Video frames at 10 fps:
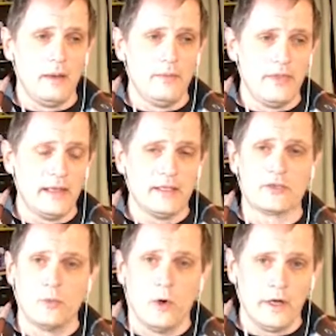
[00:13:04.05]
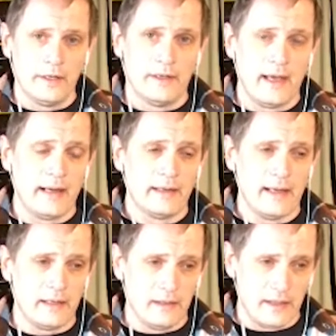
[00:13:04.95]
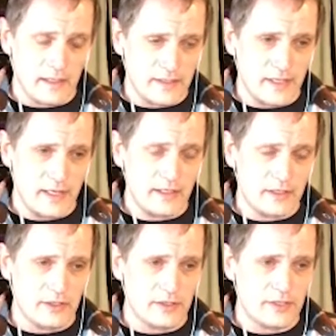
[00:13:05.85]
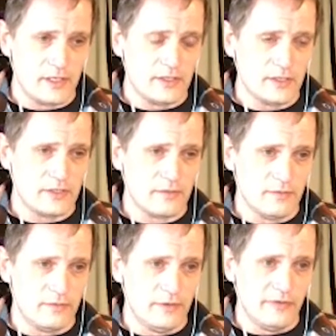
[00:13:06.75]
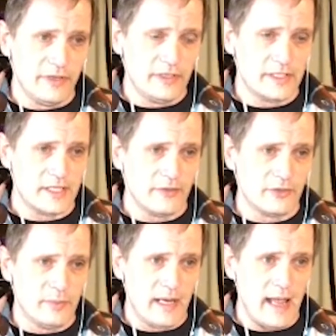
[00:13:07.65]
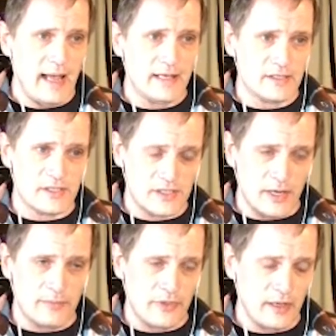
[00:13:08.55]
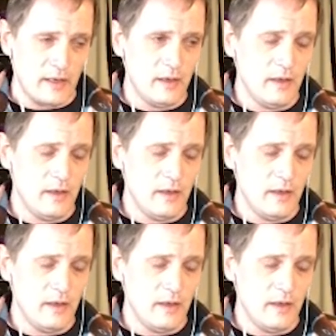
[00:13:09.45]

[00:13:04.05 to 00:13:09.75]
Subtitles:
Then this one that, like I said, it just revealed itself to me as something